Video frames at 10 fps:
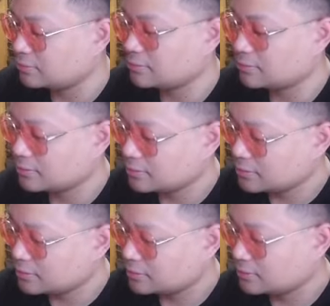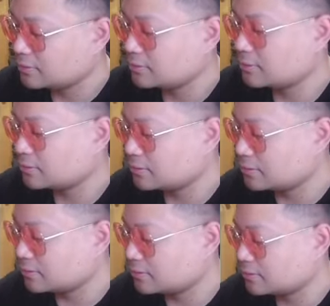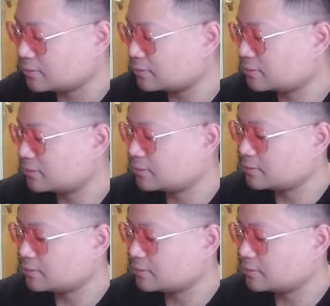[no speech]